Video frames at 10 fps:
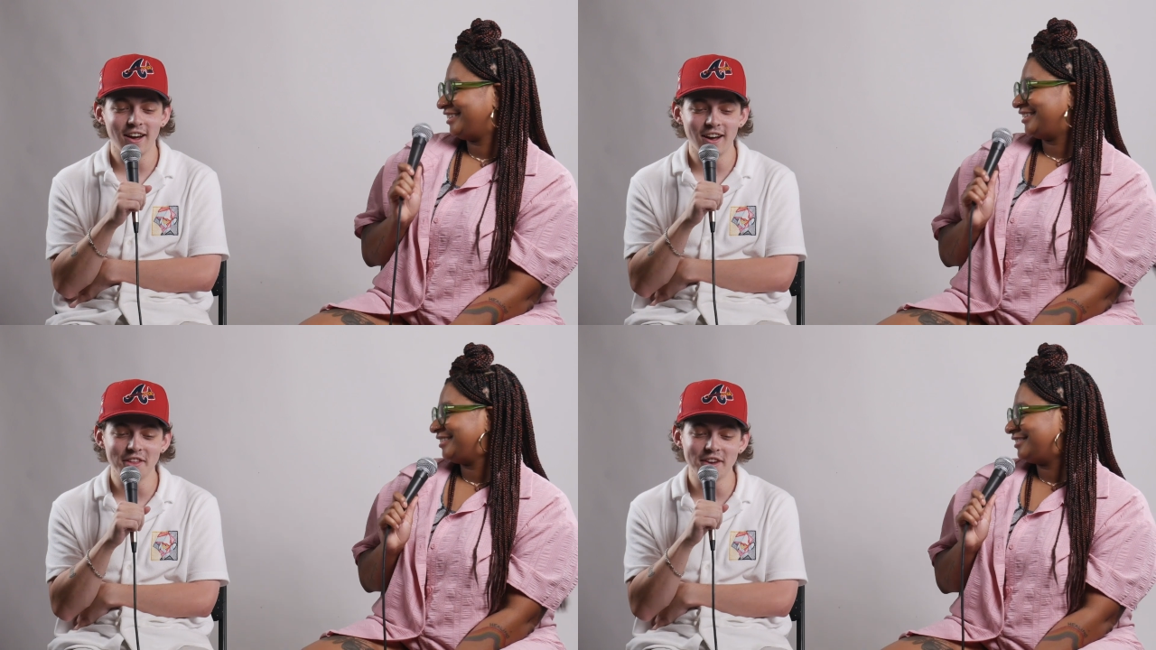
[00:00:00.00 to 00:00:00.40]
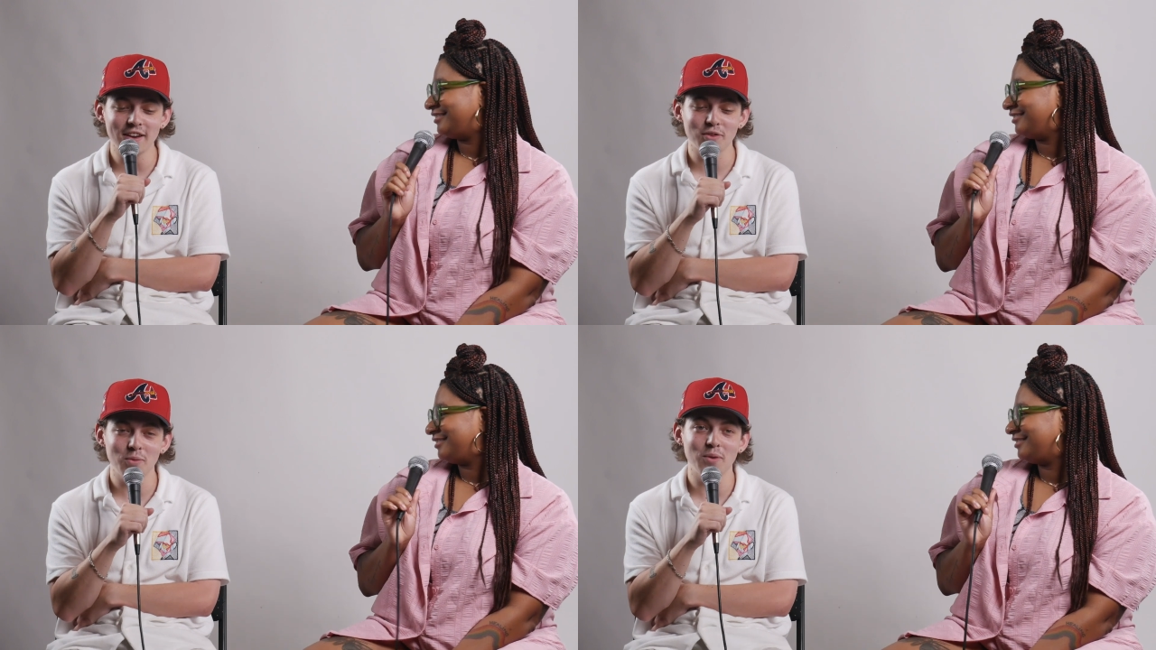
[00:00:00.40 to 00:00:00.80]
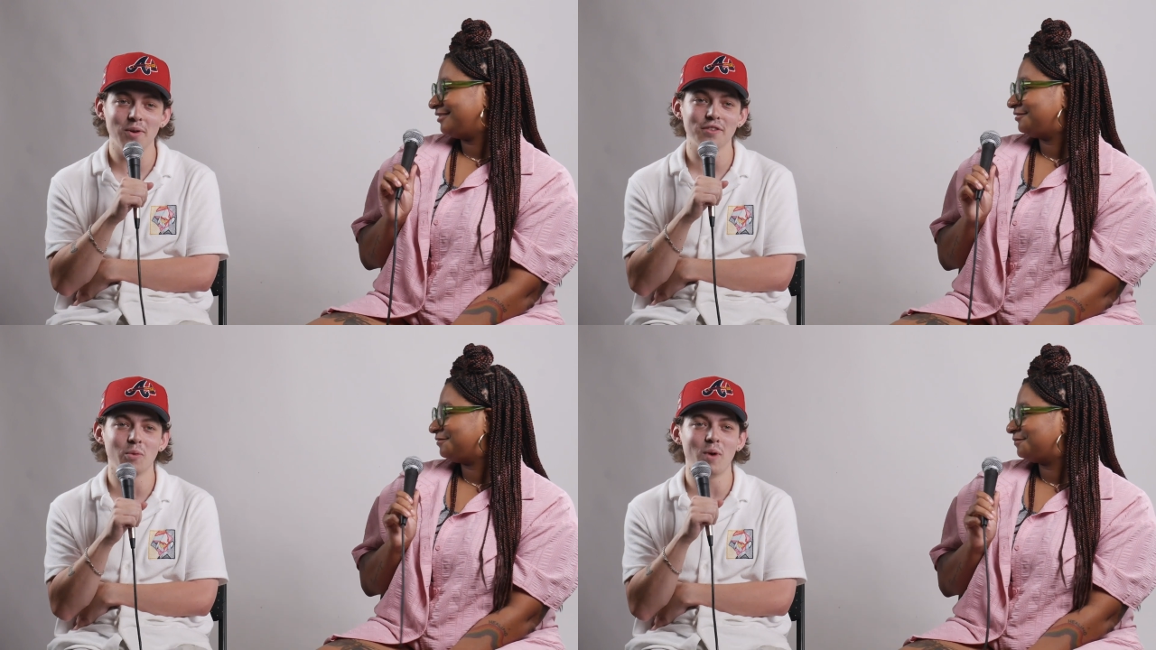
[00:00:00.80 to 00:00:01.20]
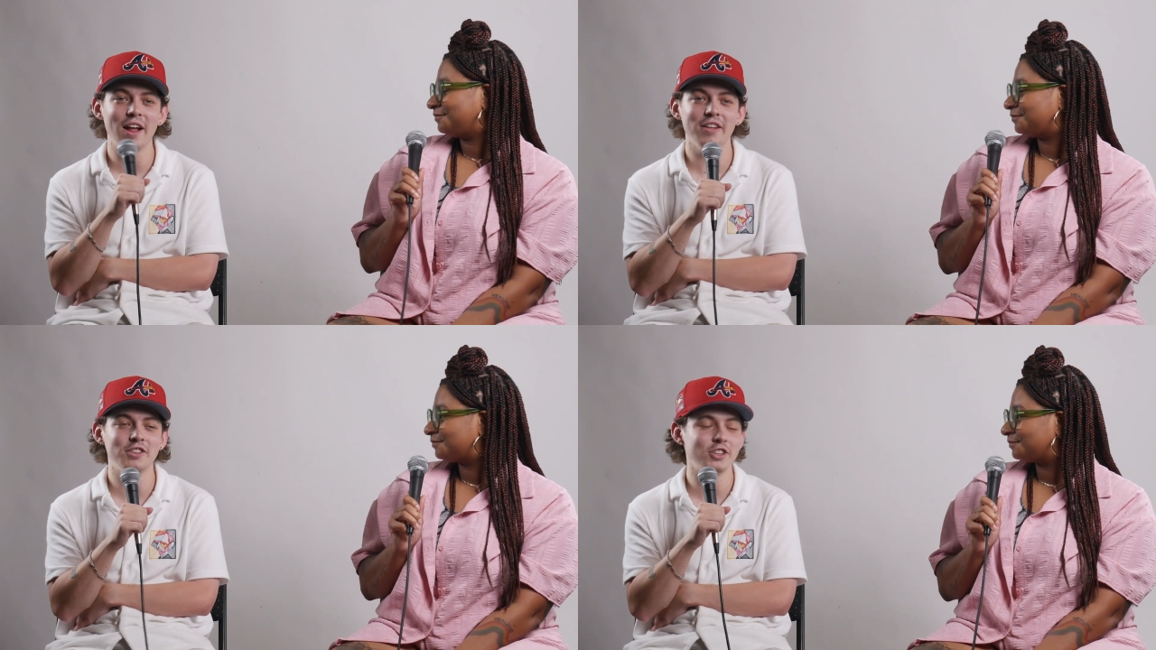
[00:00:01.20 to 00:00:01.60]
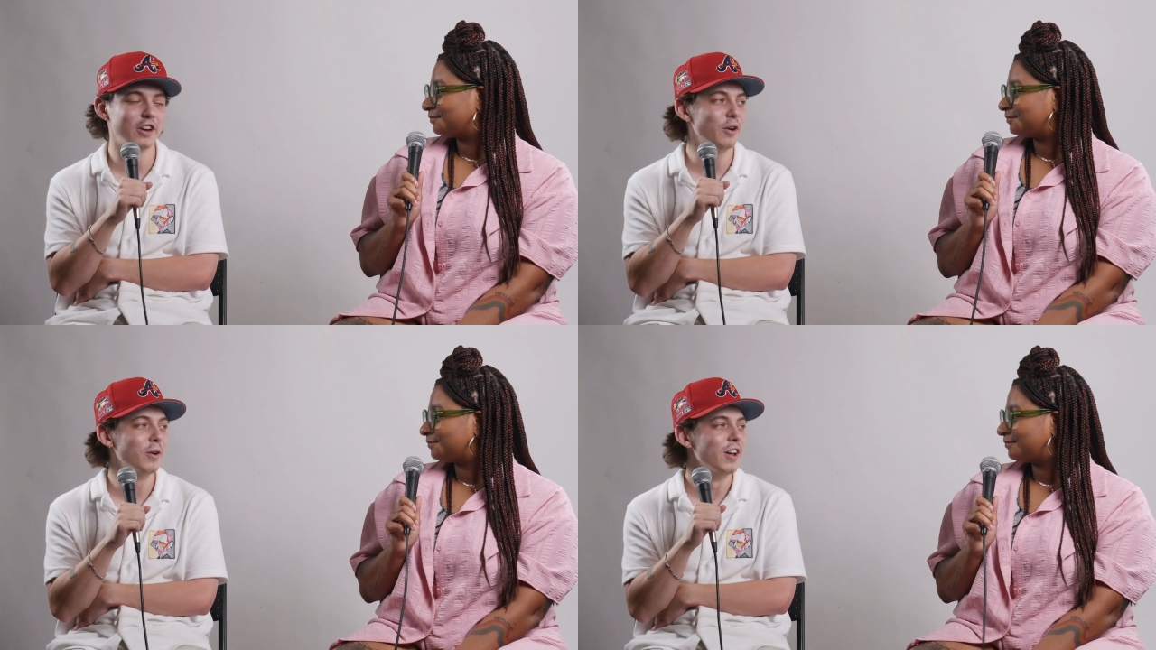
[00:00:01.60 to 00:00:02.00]
Speaker 1: uh, the next week was a Wiley
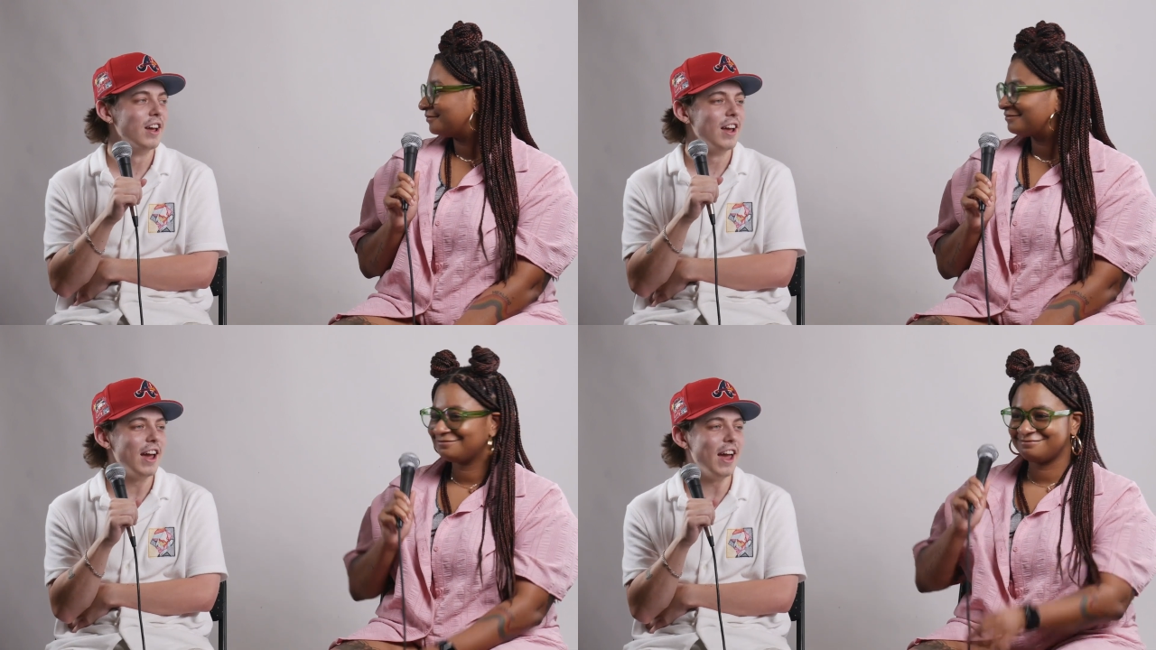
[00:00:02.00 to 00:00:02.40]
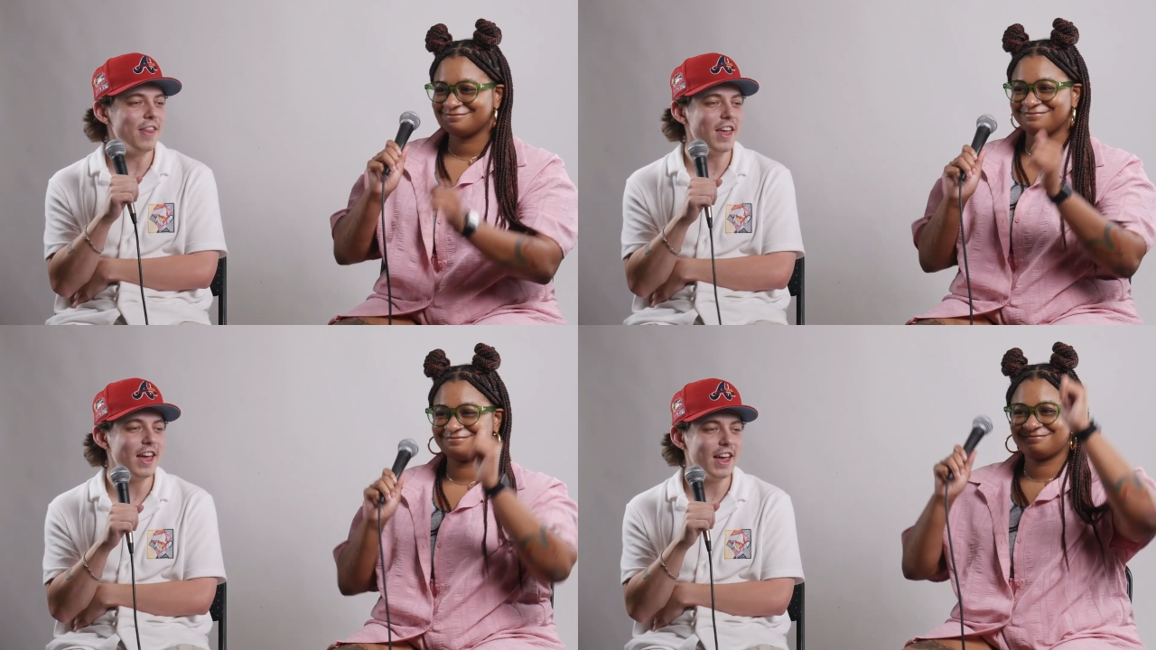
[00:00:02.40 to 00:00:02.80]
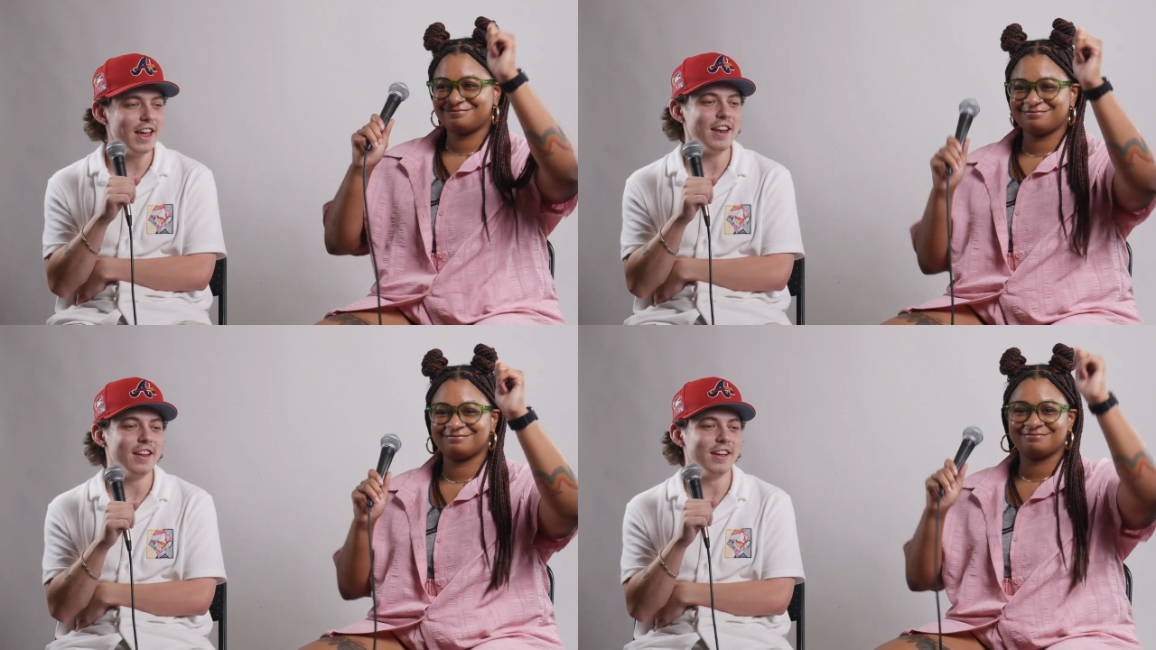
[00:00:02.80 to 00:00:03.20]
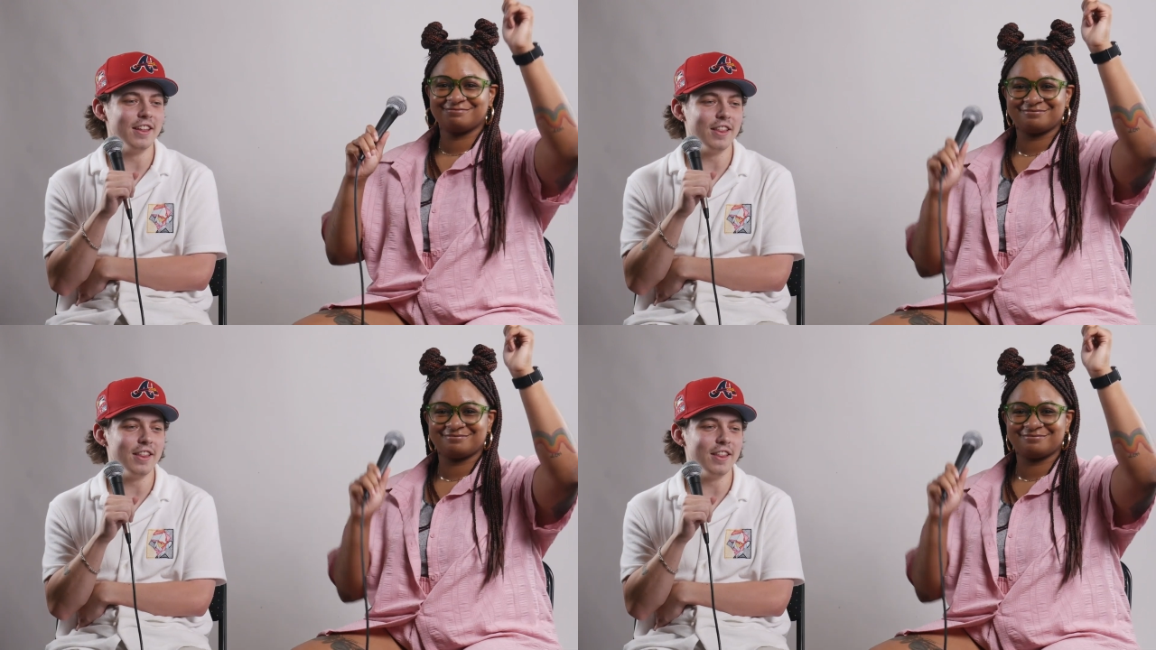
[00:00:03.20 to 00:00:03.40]
show, and then